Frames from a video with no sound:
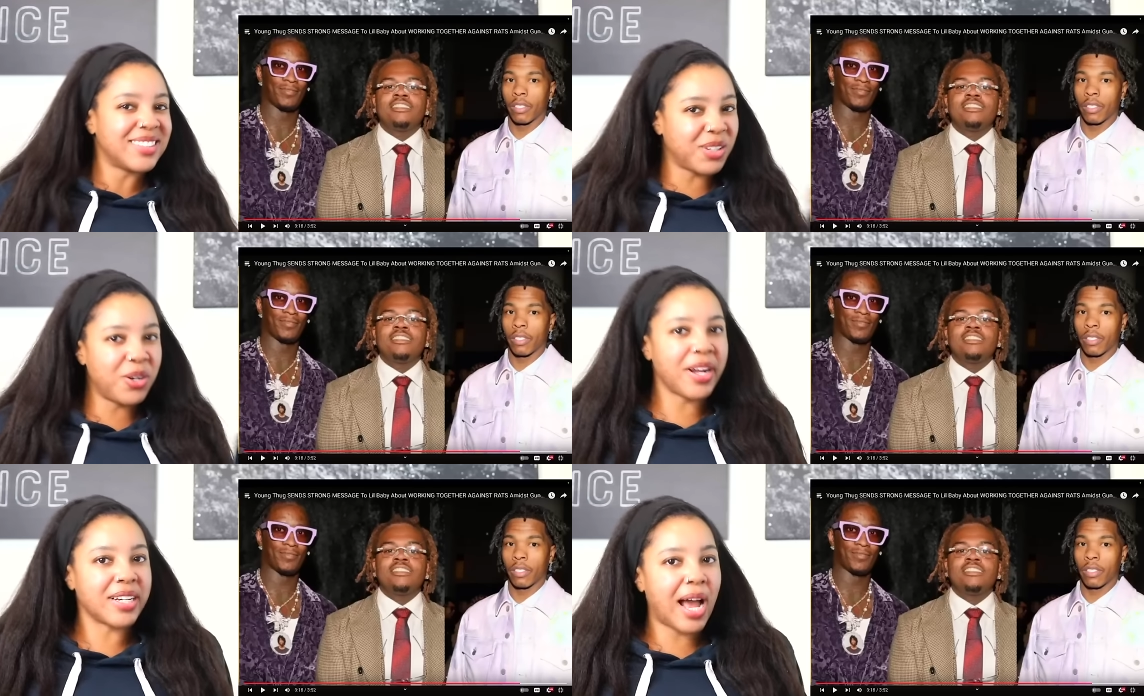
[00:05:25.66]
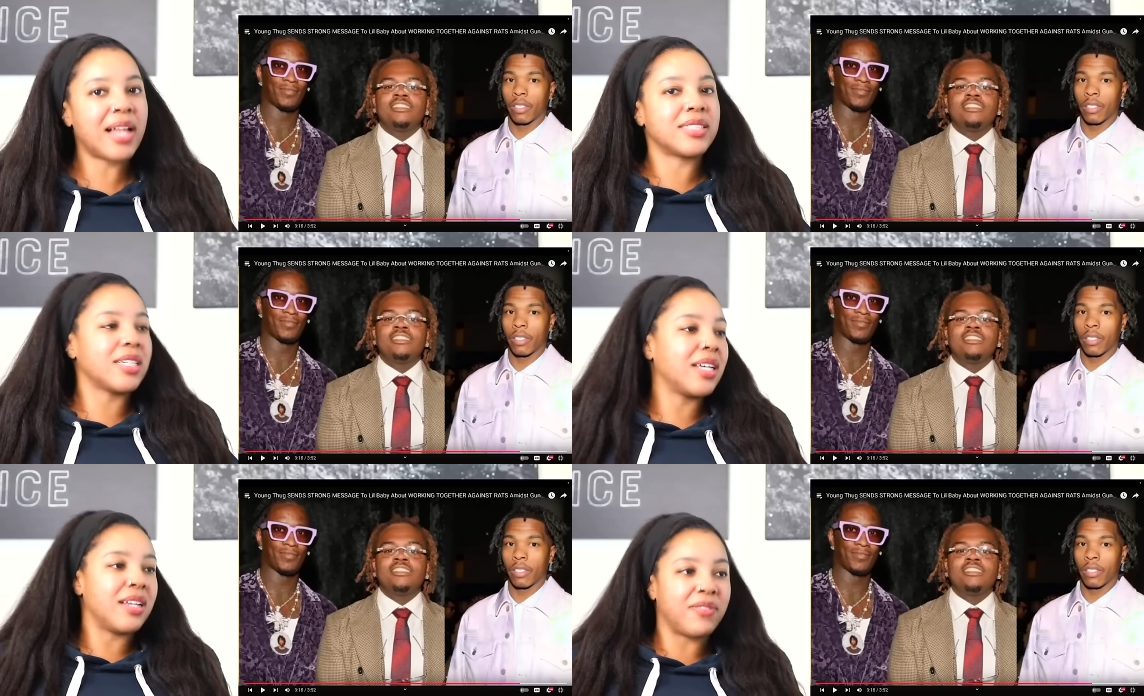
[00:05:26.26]
Speaker 1: so you're
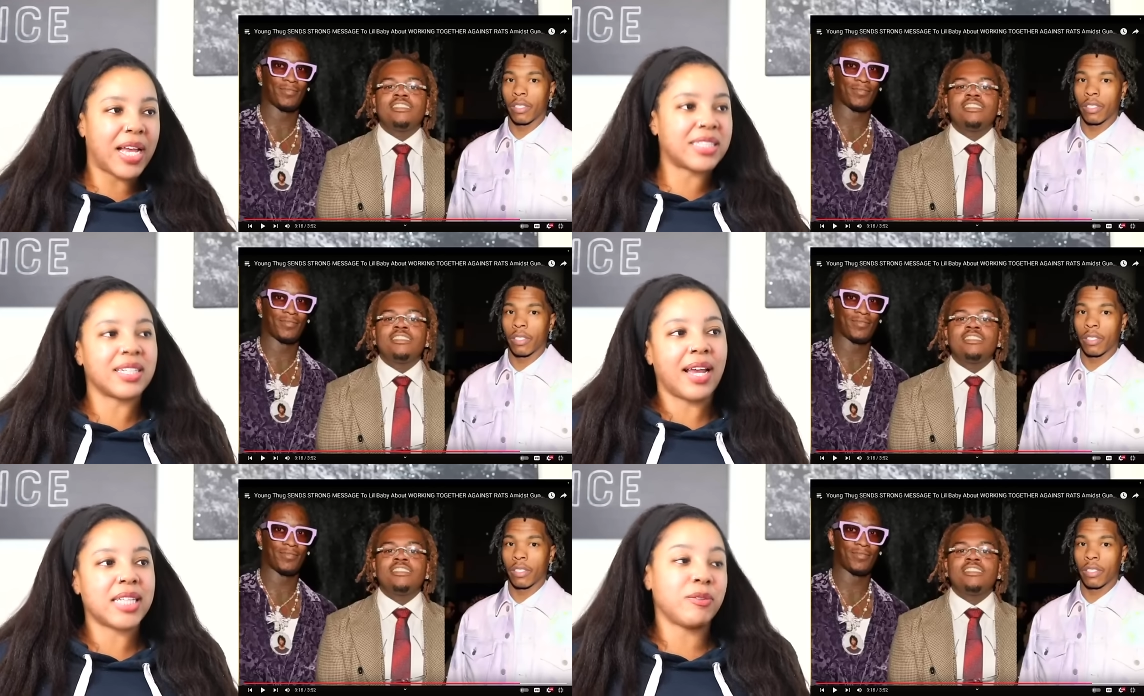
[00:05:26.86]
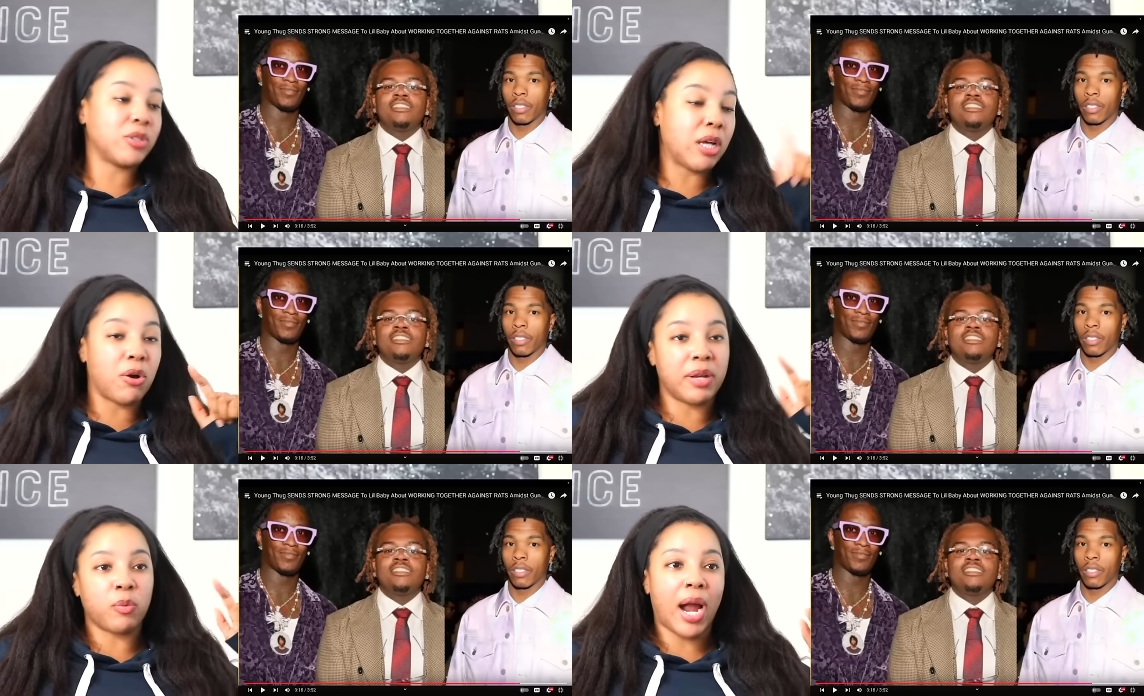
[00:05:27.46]
acknowledging it. If that's the case, if you saying,
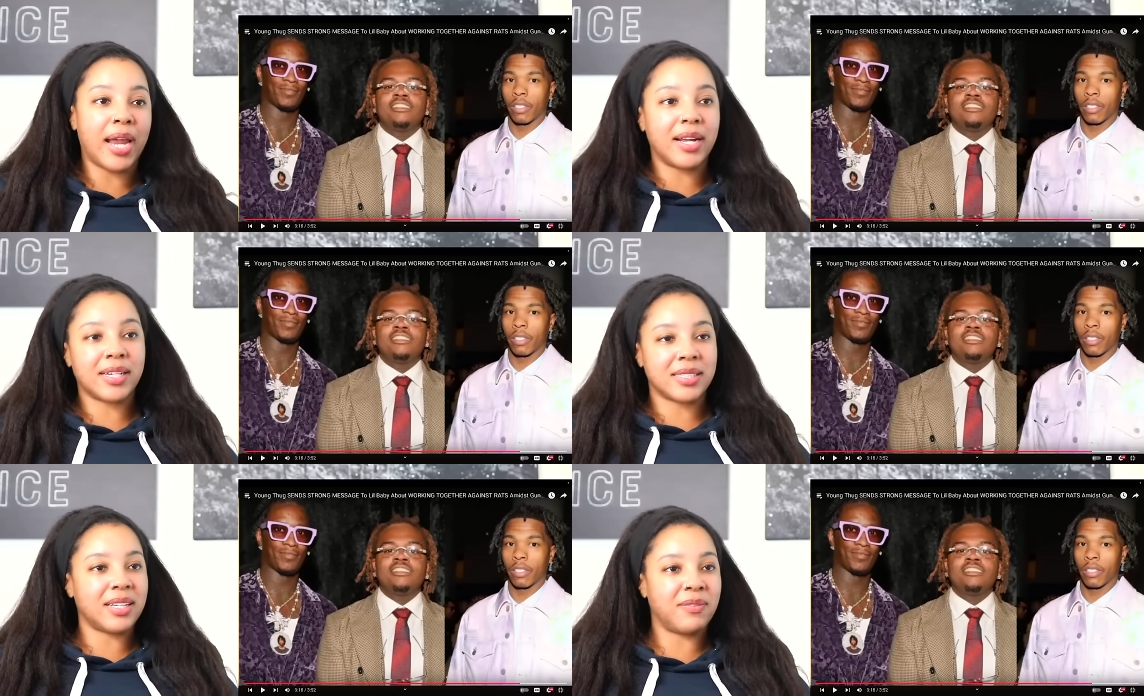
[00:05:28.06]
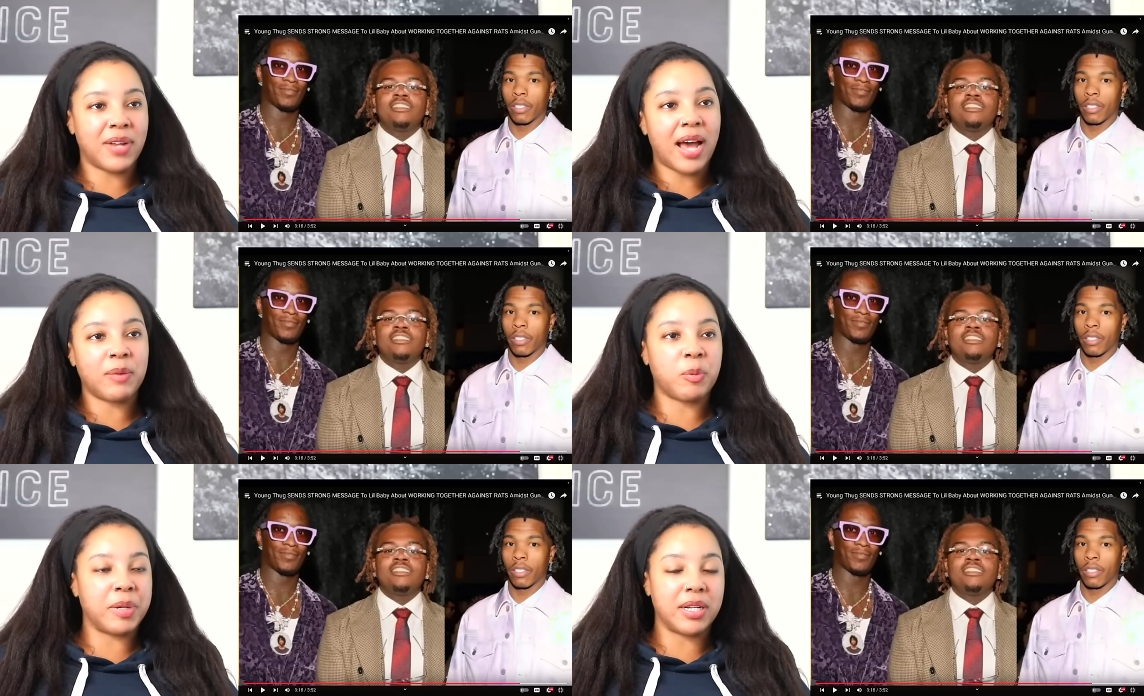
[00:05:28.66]
oh, he ratted, because if
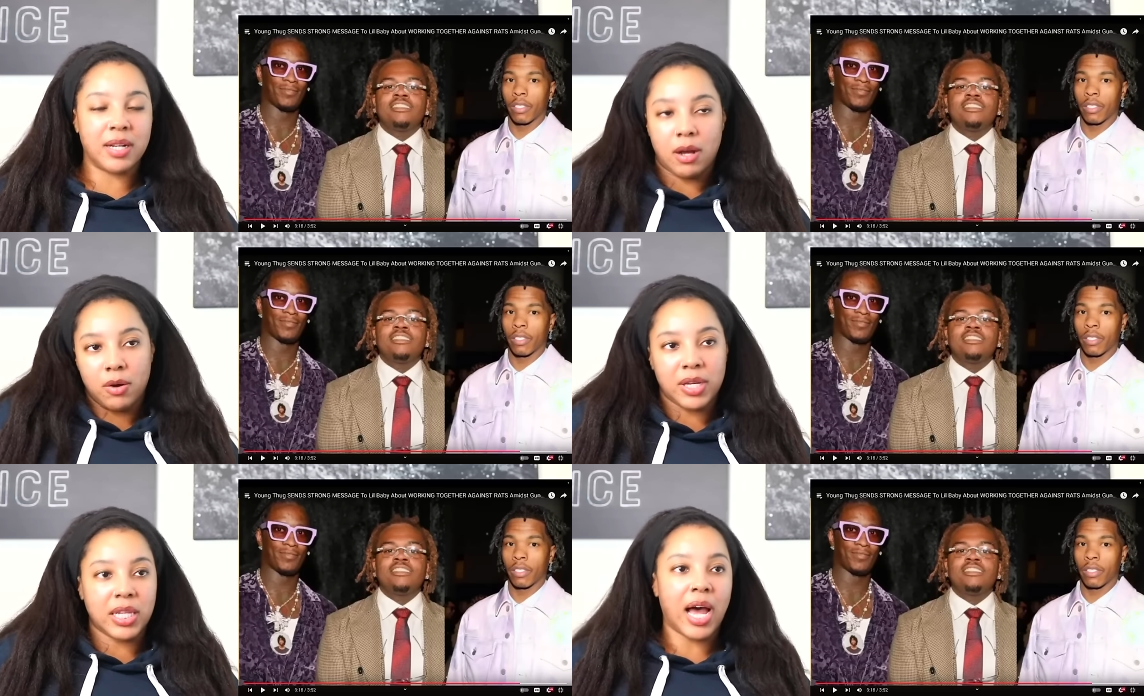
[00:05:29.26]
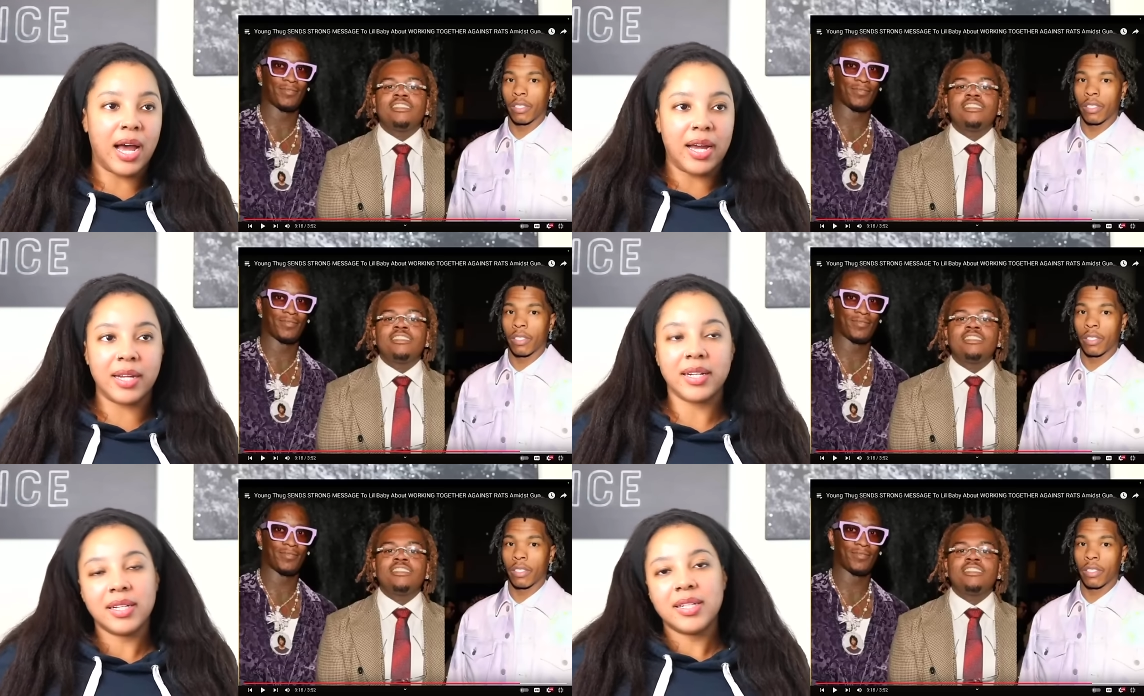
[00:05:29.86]
not, it would have been, oh, he
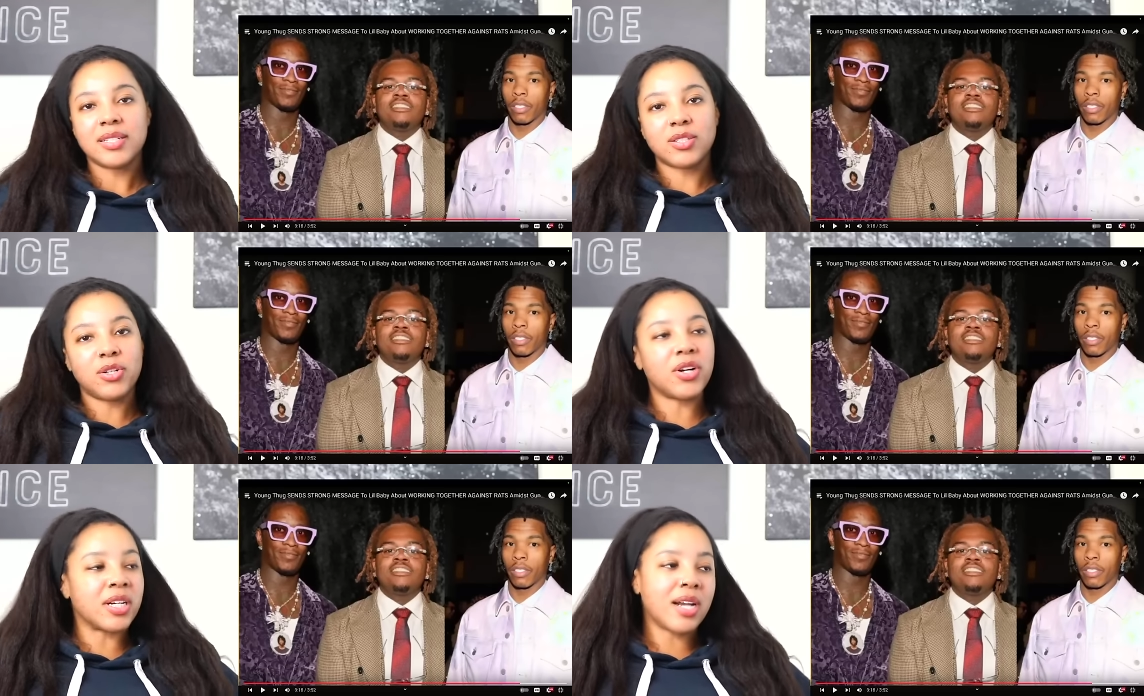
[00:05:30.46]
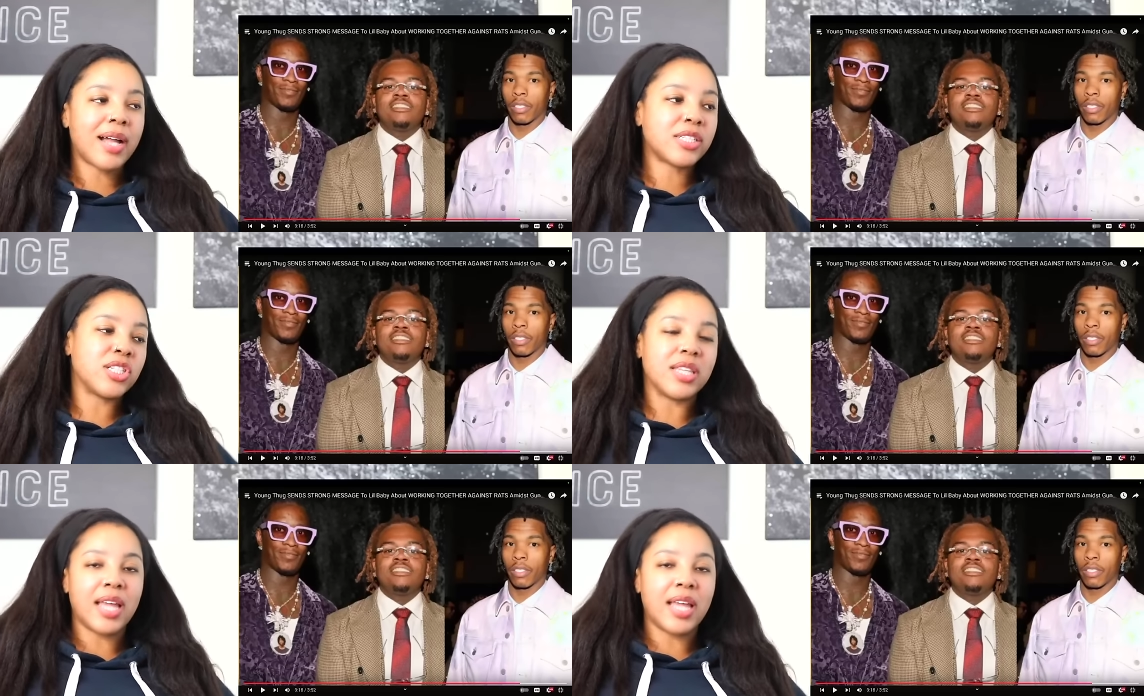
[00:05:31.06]
lied. So you're acknowledging